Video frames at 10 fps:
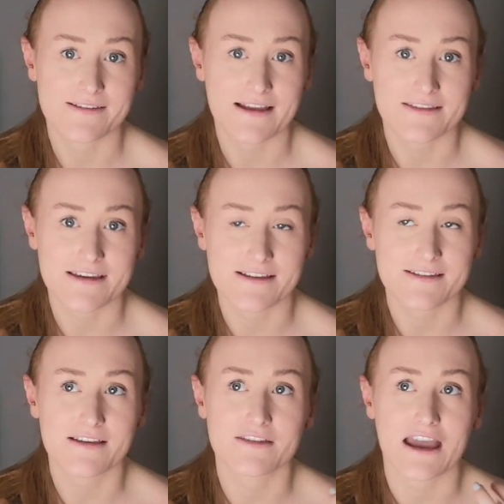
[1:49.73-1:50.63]
That
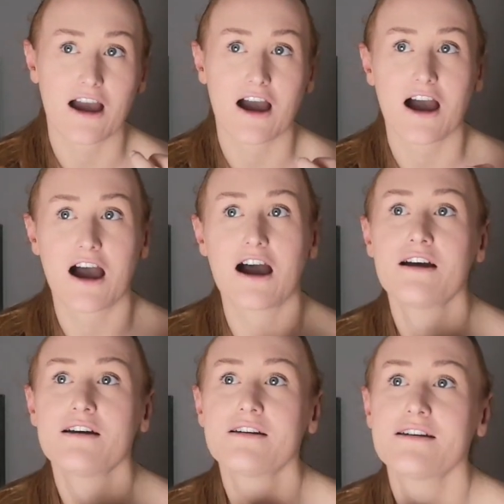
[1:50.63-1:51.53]
is, they are
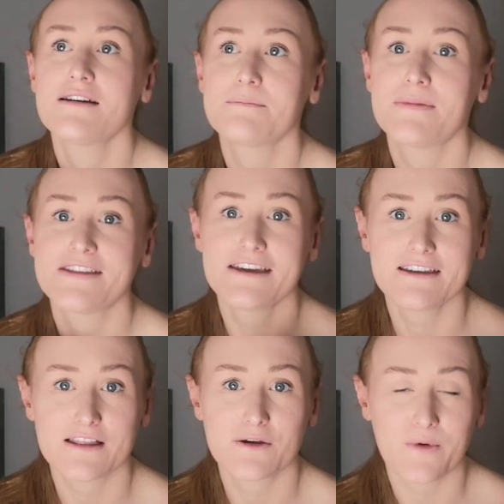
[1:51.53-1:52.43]

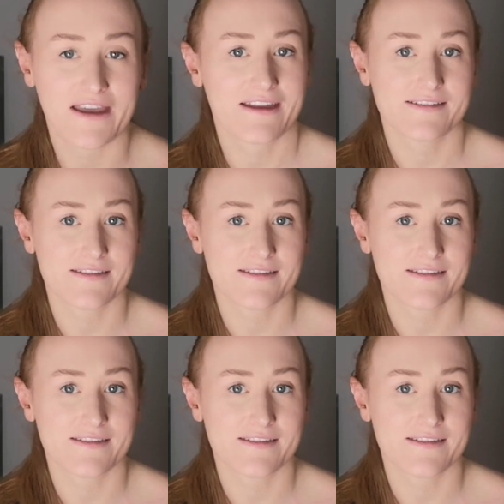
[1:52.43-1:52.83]
particular ways